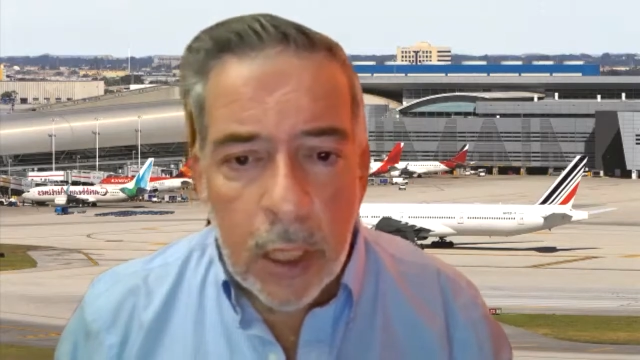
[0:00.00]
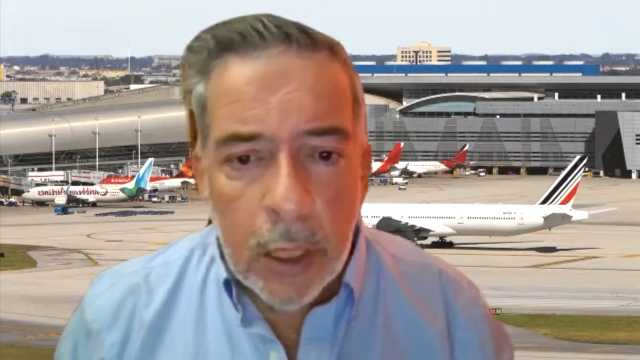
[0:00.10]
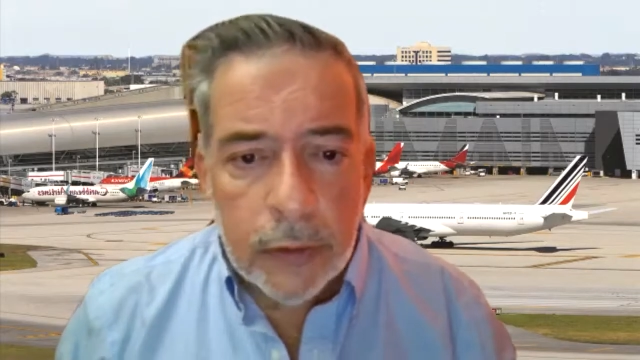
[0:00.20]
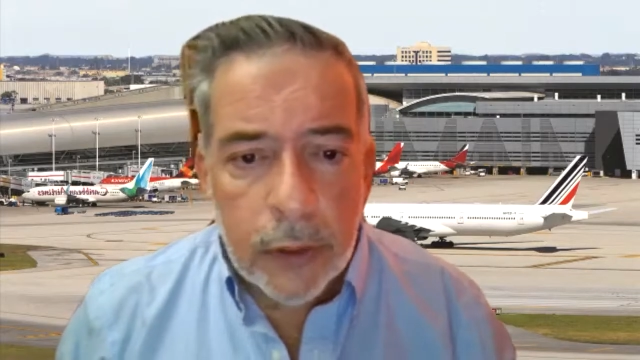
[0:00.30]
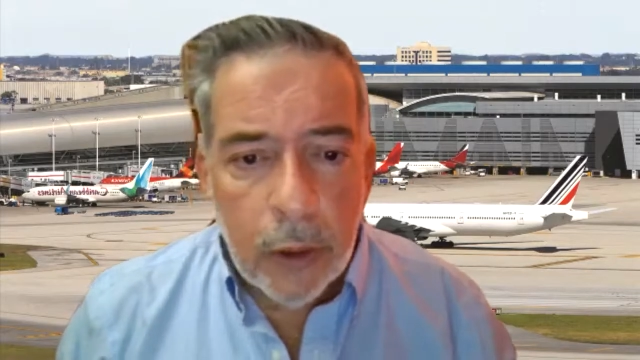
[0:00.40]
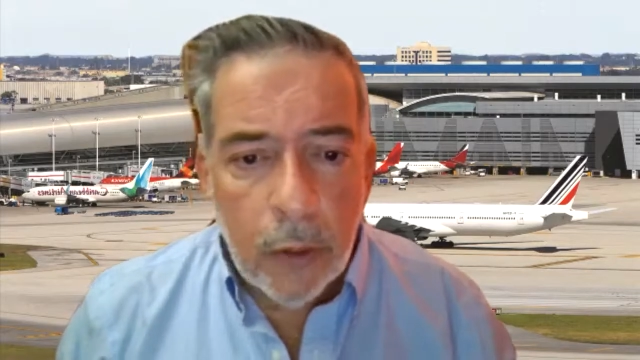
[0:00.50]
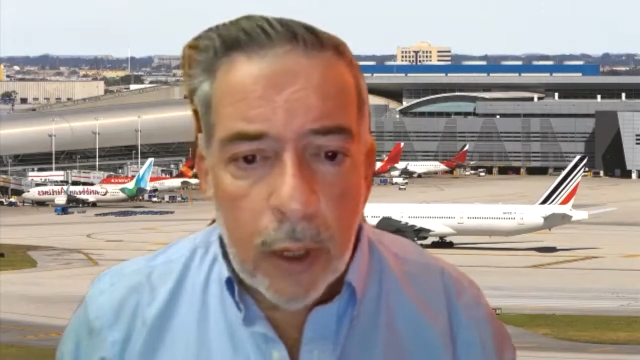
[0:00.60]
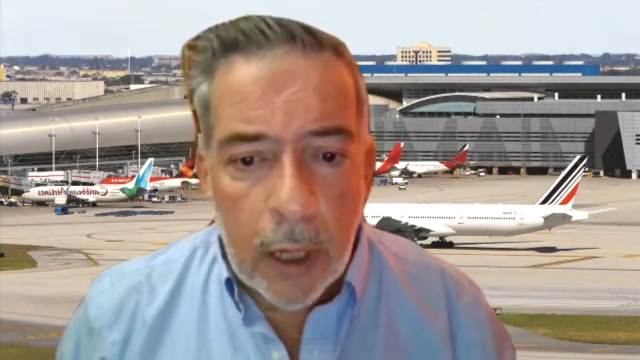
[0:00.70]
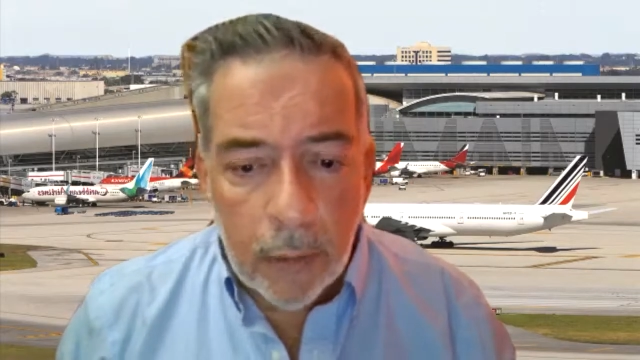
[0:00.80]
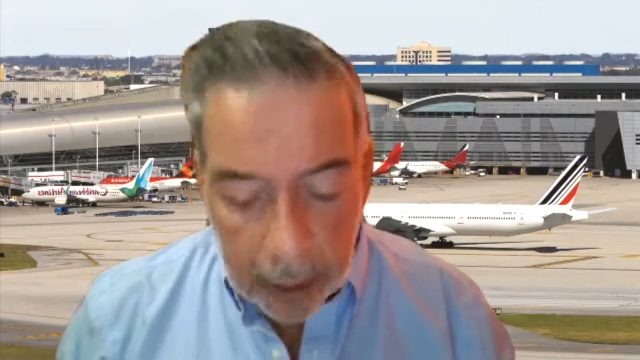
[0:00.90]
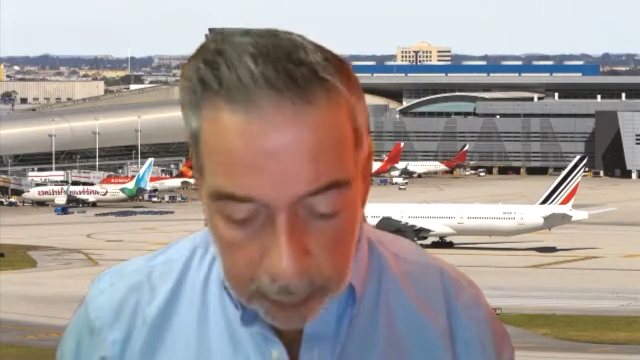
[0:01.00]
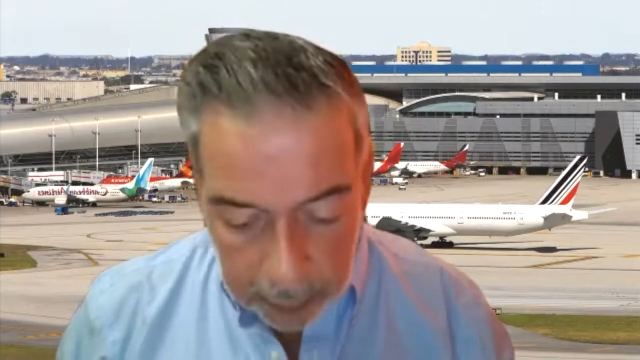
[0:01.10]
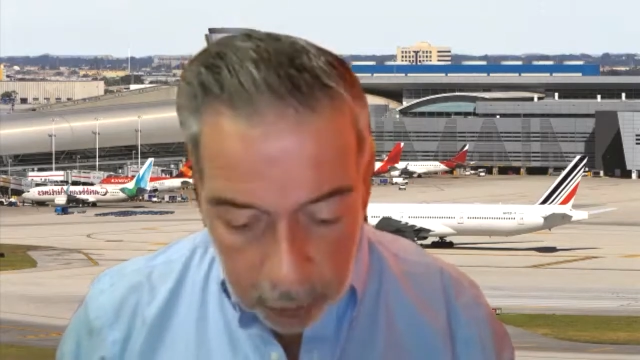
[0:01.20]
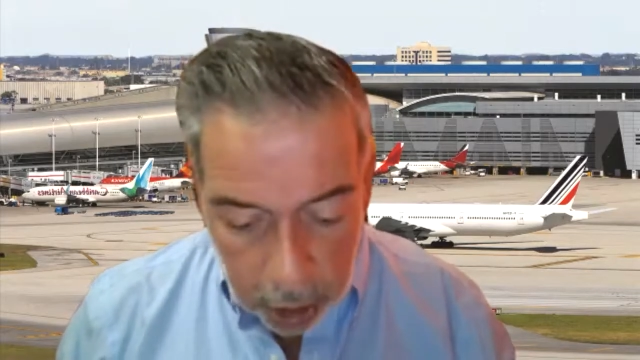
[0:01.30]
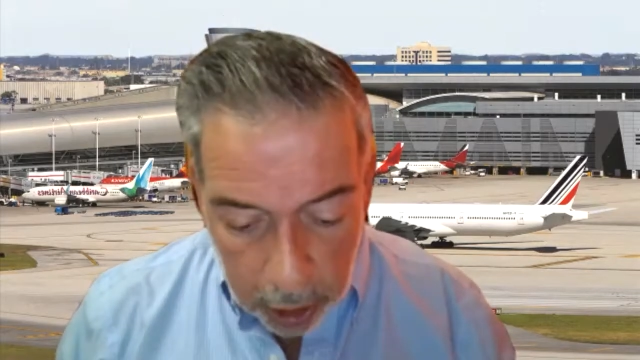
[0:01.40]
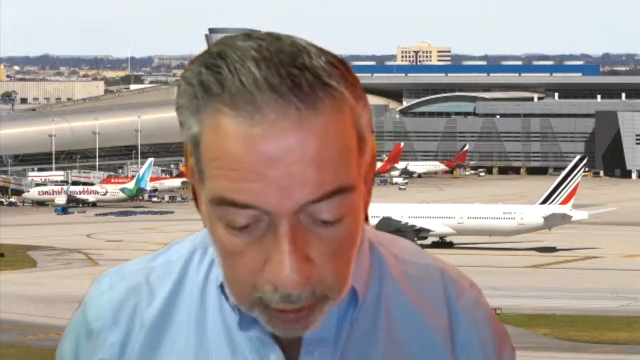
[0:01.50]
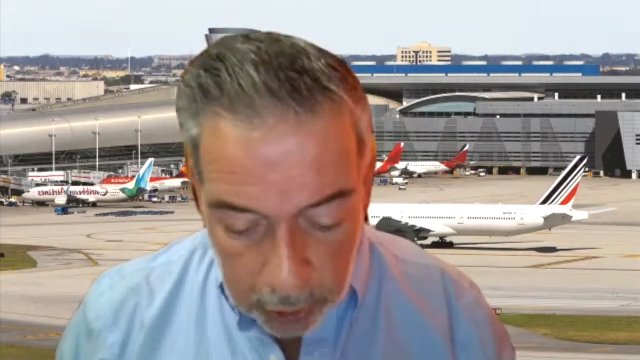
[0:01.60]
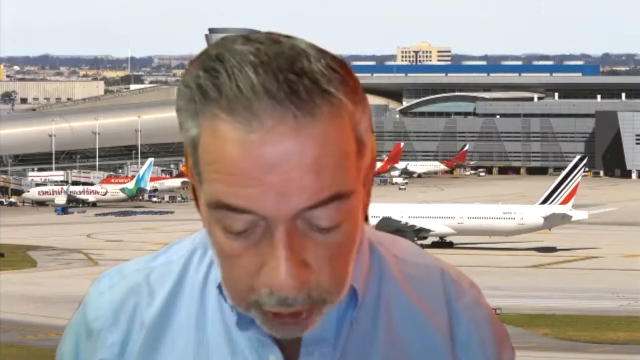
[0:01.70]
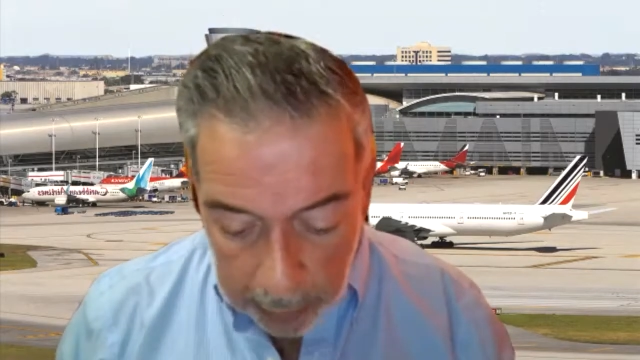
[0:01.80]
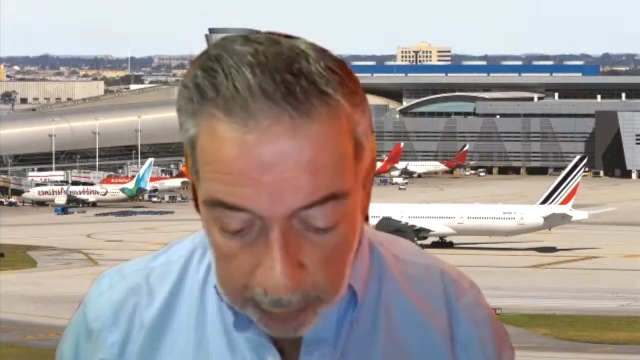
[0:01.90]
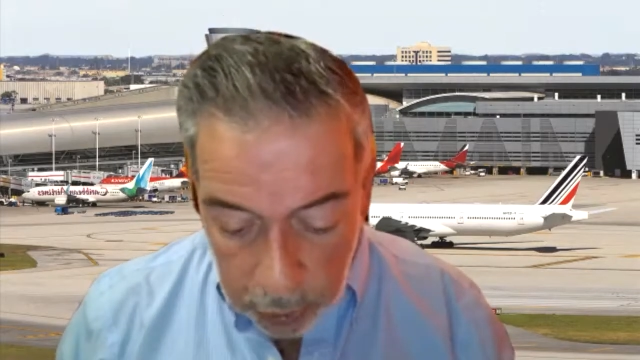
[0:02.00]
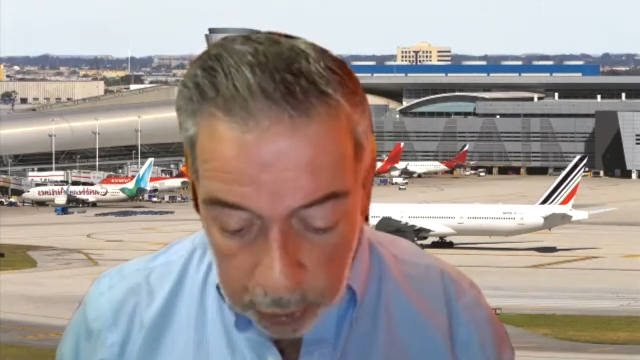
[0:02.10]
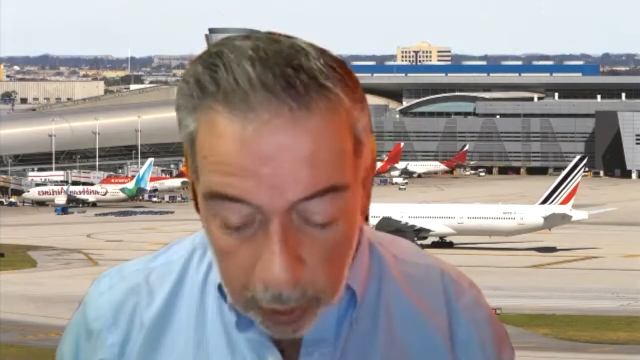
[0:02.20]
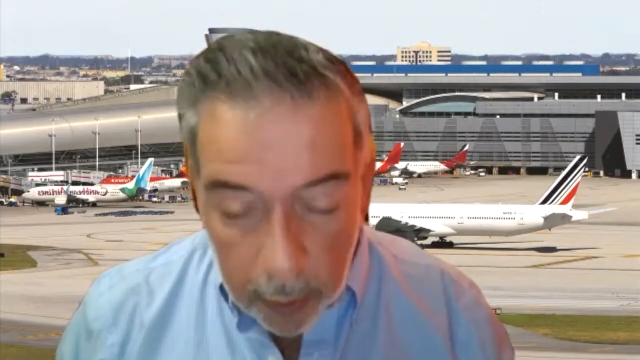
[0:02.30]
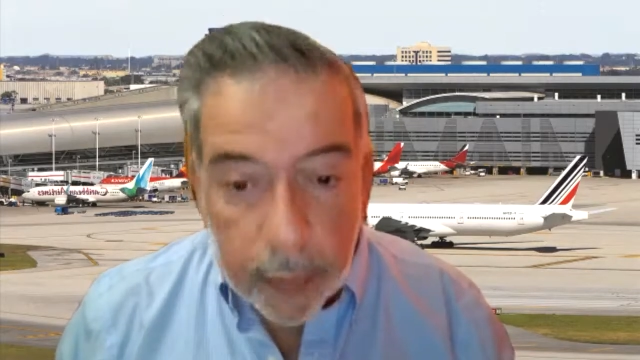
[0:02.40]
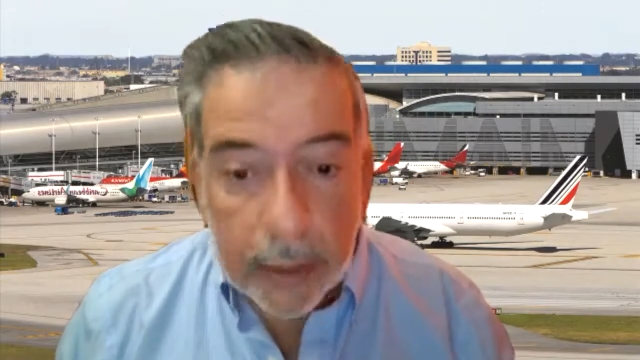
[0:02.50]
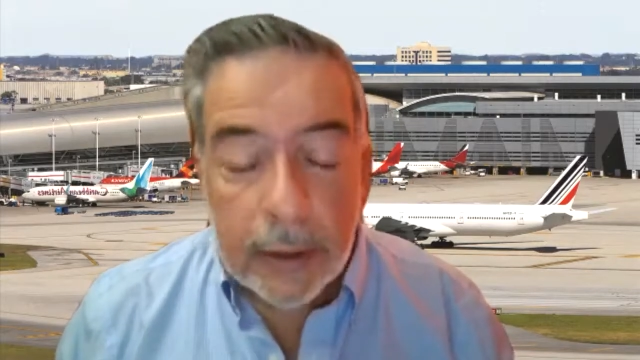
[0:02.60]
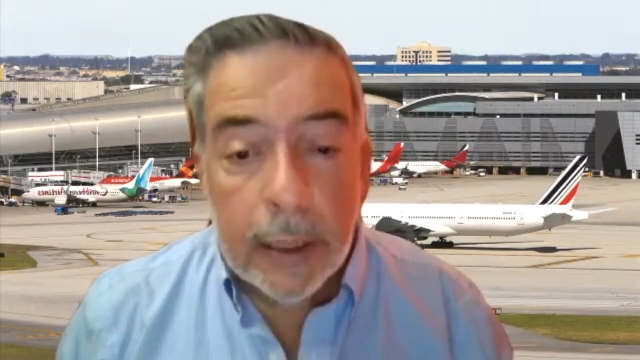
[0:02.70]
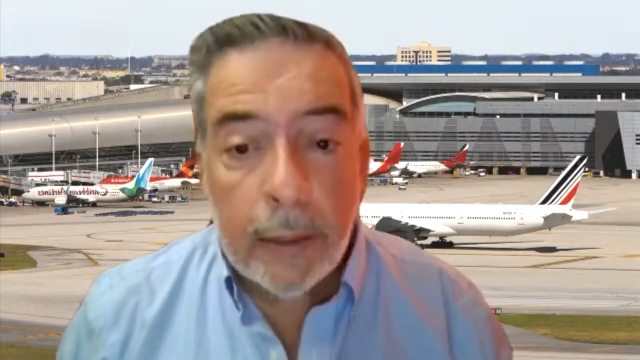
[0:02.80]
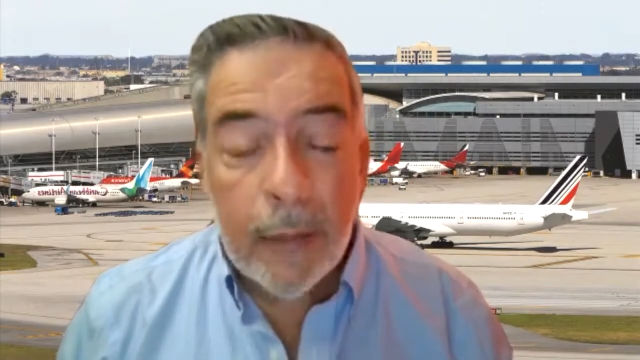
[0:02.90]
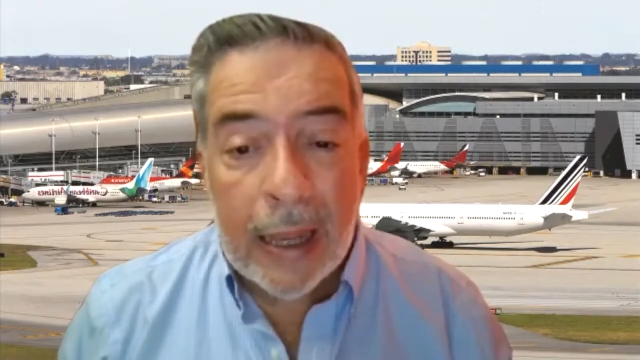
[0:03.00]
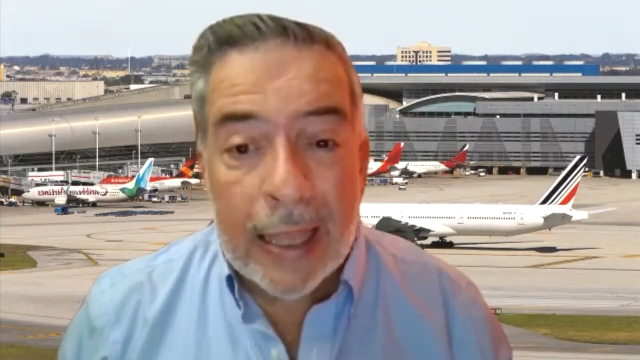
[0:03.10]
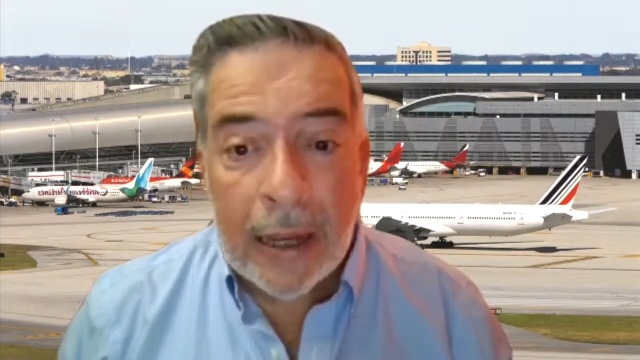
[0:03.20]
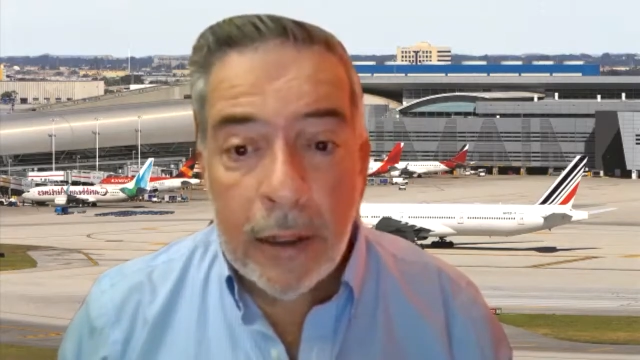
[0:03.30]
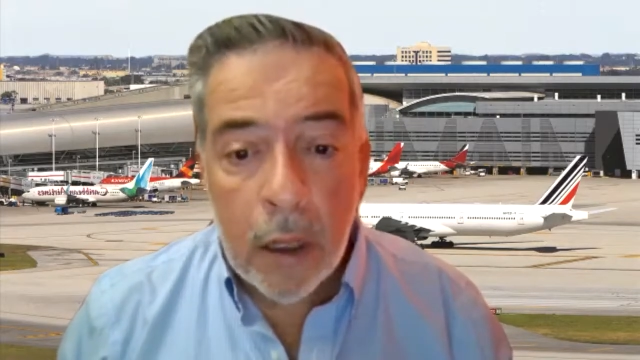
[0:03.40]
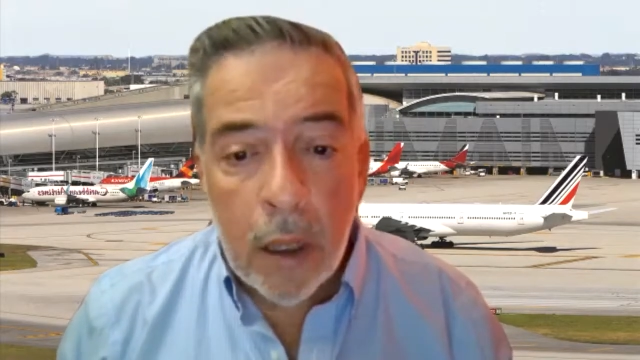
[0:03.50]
So that's challenge there, but again,